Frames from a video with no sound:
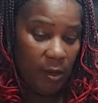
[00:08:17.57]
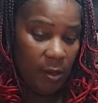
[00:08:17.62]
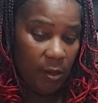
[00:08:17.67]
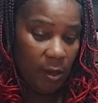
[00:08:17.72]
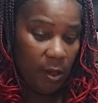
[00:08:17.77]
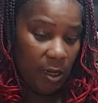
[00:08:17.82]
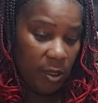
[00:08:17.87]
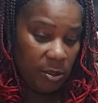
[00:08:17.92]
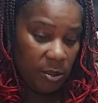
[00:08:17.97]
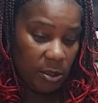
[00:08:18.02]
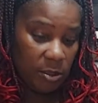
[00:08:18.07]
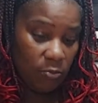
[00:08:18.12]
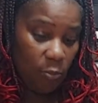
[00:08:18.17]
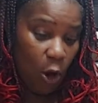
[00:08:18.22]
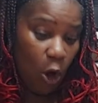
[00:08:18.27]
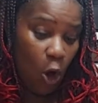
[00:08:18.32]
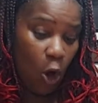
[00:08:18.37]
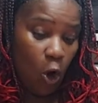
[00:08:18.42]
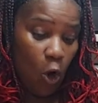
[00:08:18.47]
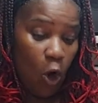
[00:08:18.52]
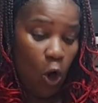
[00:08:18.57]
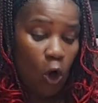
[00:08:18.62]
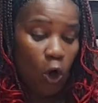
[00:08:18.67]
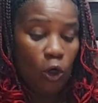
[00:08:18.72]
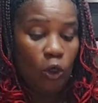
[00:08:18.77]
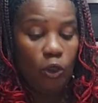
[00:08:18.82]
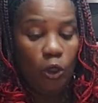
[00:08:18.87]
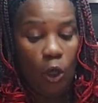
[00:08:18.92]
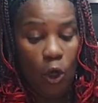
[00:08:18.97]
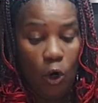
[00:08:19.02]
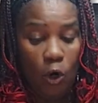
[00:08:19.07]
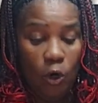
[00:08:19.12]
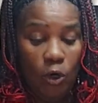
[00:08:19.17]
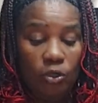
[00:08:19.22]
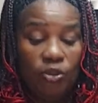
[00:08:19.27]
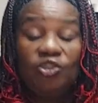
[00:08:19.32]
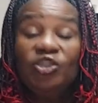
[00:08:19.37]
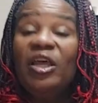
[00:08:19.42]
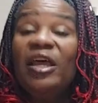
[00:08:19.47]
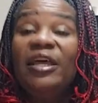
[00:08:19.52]
as small or
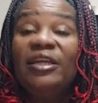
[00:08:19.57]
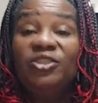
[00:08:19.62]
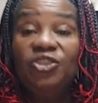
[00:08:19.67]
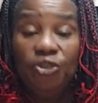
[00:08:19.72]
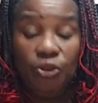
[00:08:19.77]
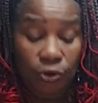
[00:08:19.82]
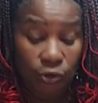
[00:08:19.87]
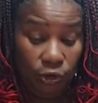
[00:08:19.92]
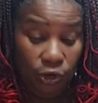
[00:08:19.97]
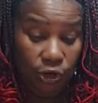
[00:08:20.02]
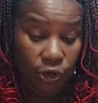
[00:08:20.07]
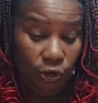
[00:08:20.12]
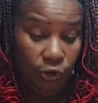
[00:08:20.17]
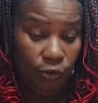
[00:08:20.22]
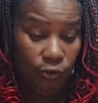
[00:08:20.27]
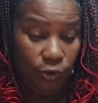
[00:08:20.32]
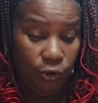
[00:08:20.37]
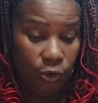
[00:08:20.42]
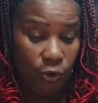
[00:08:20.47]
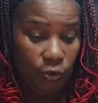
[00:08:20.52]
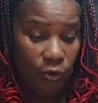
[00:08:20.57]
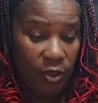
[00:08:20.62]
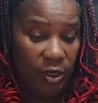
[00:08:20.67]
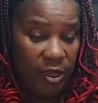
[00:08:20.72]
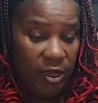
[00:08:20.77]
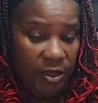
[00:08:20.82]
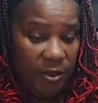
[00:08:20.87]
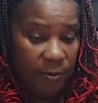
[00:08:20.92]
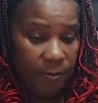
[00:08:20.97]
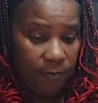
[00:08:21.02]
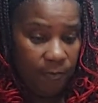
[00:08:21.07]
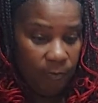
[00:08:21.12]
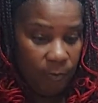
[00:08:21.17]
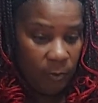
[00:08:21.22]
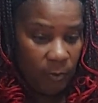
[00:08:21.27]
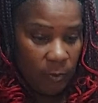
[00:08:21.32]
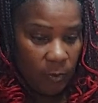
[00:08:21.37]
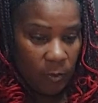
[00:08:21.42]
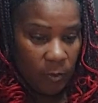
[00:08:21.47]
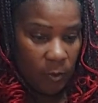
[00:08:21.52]
large as you choose, okay?
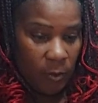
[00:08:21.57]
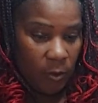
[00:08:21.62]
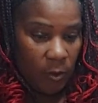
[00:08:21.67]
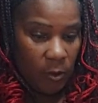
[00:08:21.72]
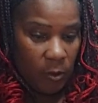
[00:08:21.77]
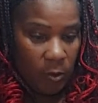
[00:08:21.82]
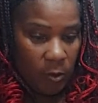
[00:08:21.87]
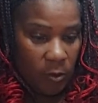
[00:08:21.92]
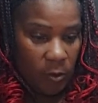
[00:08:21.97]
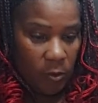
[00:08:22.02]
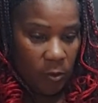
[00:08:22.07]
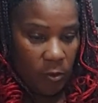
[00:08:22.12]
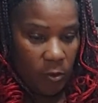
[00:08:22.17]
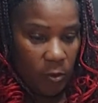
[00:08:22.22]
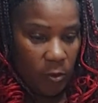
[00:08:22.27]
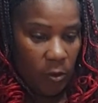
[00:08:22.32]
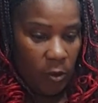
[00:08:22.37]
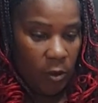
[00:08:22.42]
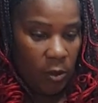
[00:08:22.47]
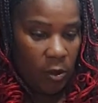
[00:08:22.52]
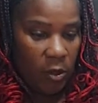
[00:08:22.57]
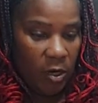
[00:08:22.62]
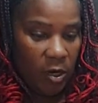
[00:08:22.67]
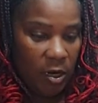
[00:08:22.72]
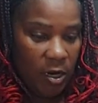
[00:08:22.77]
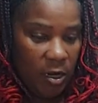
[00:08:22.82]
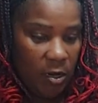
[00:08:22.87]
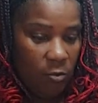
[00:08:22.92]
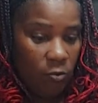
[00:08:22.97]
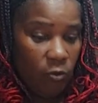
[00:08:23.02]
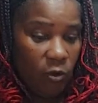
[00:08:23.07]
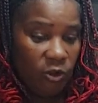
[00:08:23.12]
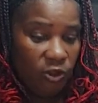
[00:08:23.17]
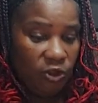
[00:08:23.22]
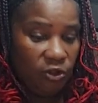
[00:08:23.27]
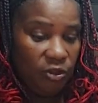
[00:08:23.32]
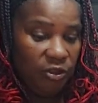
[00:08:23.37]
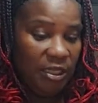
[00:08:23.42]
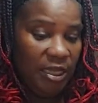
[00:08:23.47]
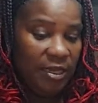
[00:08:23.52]
All right, once
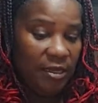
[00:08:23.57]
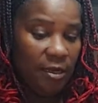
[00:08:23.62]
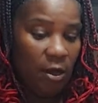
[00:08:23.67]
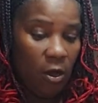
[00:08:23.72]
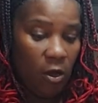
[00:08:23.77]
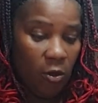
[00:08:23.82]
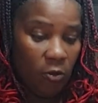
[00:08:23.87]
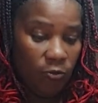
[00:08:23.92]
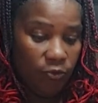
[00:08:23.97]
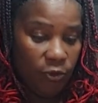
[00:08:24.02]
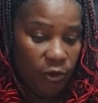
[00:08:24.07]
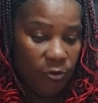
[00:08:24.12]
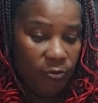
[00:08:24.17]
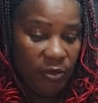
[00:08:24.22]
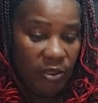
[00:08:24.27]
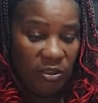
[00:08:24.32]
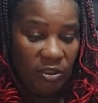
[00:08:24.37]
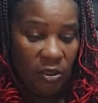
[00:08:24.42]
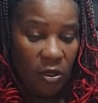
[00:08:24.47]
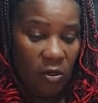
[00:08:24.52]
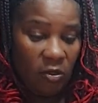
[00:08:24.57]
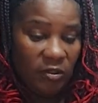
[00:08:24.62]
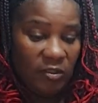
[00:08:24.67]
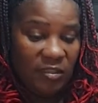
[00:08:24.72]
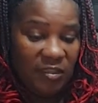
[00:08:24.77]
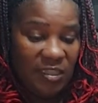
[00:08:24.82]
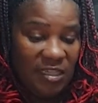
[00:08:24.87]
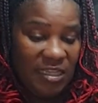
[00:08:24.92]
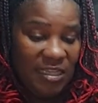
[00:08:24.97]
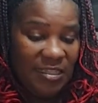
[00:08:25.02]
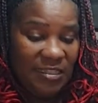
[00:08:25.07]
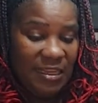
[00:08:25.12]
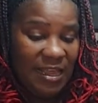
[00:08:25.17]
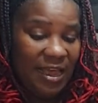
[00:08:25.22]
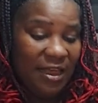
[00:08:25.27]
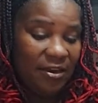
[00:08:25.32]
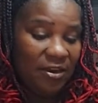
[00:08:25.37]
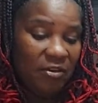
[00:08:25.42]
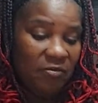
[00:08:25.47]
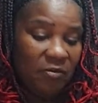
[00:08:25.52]
you take all, pretty much all the seeds
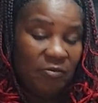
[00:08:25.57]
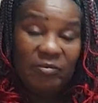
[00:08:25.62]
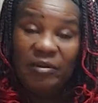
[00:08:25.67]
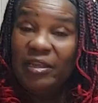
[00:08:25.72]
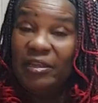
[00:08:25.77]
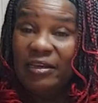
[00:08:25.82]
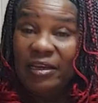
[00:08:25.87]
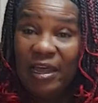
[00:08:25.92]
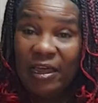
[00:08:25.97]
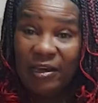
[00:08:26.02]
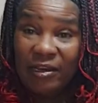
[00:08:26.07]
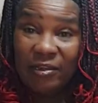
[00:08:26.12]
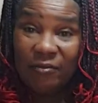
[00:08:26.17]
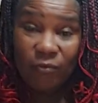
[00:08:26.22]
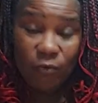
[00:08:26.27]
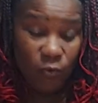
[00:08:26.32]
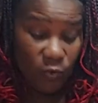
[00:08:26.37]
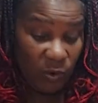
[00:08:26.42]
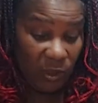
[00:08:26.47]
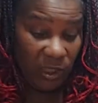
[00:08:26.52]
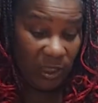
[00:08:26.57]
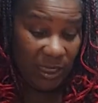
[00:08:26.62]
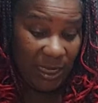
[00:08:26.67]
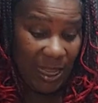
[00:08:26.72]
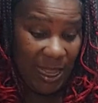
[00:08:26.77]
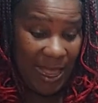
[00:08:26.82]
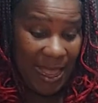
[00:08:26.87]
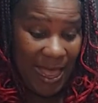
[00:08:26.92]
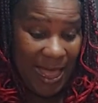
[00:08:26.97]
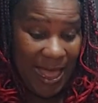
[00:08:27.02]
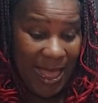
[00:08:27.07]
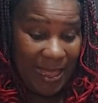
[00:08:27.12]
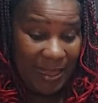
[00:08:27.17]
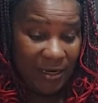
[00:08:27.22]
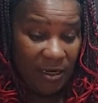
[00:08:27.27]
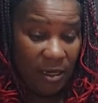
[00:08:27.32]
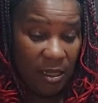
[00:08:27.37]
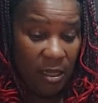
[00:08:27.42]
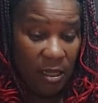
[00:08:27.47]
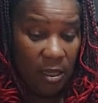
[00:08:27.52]
out of them, they're not even really
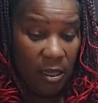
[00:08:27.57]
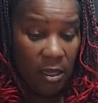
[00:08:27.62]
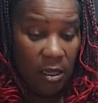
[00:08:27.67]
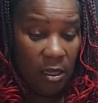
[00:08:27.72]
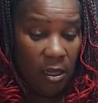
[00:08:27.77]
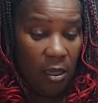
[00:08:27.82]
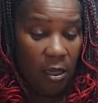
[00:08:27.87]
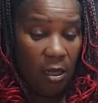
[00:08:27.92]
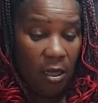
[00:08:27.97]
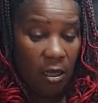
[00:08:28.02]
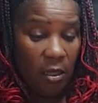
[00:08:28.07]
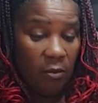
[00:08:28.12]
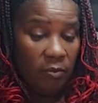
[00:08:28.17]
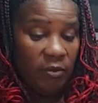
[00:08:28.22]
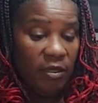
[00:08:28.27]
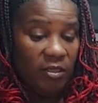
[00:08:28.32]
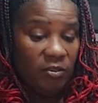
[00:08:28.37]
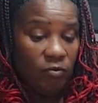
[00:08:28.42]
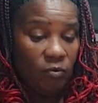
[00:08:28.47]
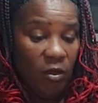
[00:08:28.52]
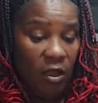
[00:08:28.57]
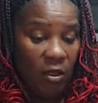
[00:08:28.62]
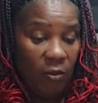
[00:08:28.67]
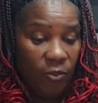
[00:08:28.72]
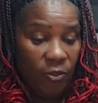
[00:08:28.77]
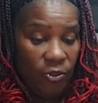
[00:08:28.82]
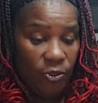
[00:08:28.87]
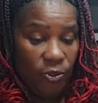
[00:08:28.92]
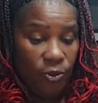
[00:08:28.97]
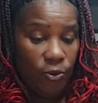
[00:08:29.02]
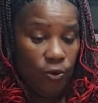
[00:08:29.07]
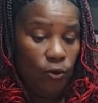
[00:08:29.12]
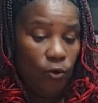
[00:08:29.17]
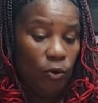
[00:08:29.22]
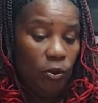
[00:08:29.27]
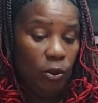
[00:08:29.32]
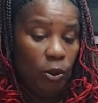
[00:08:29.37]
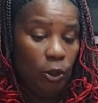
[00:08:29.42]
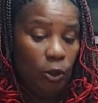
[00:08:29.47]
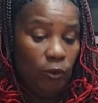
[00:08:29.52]
hot. That's why I threw
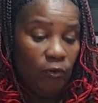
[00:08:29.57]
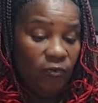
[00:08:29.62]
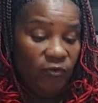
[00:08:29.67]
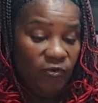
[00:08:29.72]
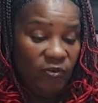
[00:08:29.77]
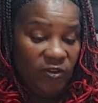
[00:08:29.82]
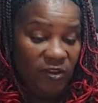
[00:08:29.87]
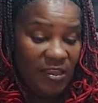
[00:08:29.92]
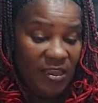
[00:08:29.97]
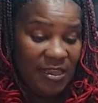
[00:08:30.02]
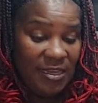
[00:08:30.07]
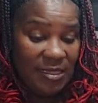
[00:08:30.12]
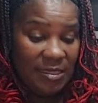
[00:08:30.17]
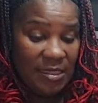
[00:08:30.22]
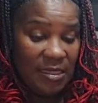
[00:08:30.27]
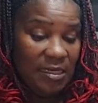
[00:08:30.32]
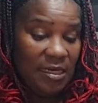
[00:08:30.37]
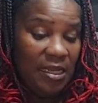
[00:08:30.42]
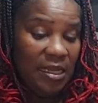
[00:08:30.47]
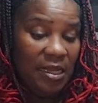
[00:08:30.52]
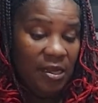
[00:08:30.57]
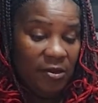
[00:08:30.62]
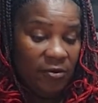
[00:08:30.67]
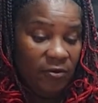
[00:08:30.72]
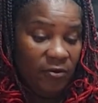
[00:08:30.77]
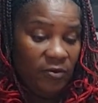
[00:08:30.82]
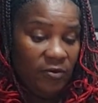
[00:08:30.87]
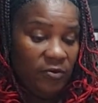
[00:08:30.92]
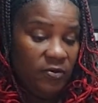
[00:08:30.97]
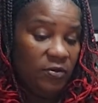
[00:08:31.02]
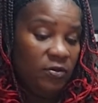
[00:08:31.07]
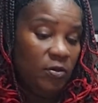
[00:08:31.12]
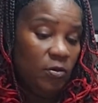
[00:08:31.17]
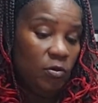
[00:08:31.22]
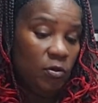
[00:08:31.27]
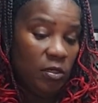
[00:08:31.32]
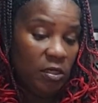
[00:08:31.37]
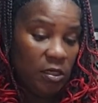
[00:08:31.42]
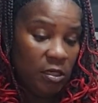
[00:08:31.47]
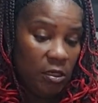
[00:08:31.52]
a little seeds in there so
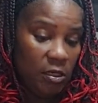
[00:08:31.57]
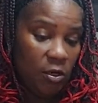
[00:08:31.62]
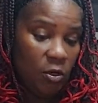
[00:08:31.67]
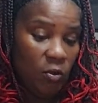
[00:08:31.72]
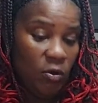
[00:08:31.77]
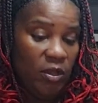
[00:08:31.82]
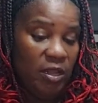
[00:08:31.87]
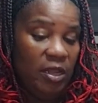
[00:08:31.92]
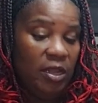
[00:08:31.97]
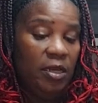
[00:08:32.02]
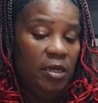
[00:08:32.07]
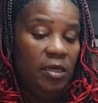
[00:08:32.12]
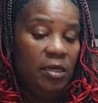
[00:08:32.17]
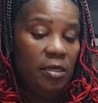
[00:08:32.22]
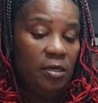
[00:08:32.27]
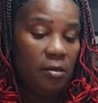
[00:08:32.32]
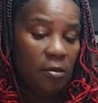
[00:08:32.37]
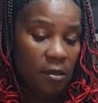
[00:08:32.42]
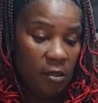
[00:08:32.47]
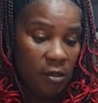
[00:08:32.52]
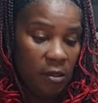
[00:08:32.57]
it can go ahead and